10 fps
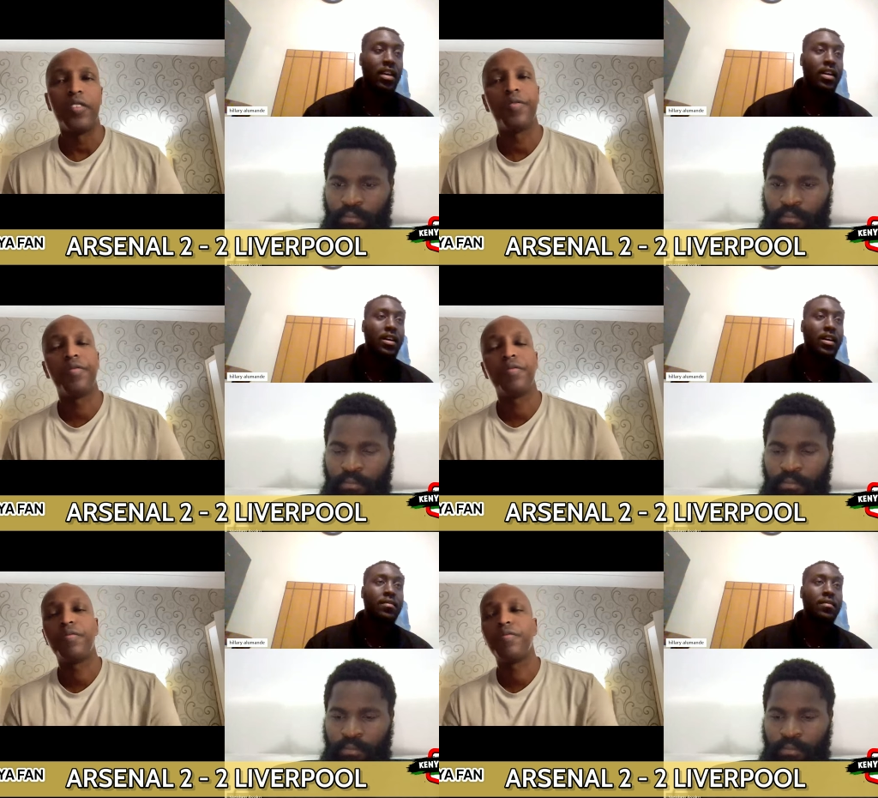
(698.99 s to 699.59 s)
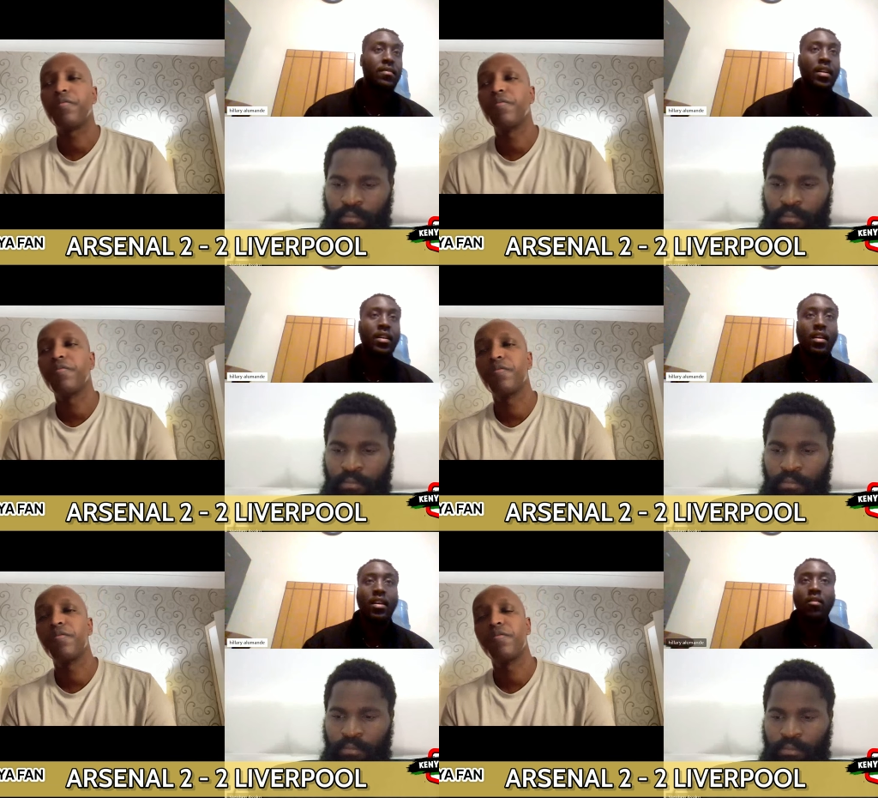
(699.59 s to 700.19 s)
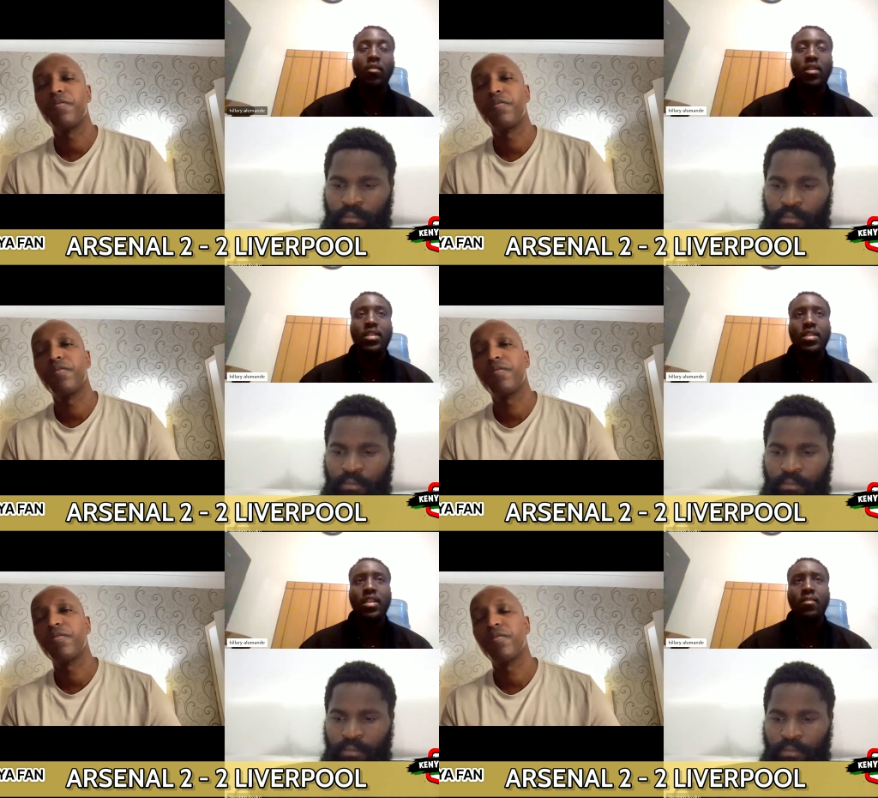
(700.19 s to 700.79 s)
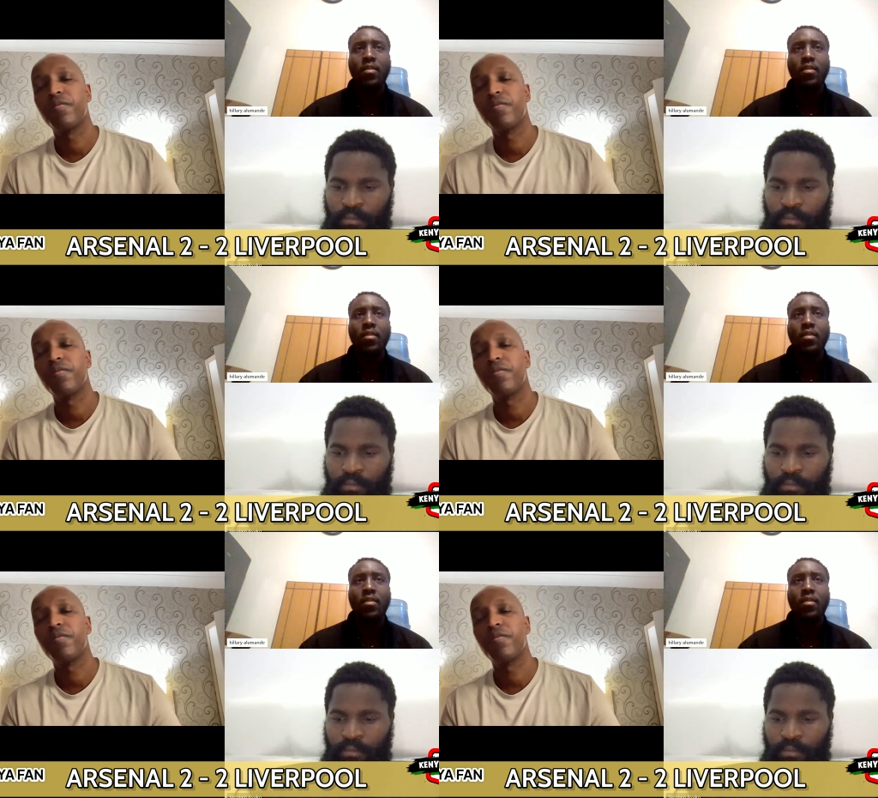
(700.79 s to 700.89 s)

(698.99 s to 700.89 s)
Speaker 1: um, what's the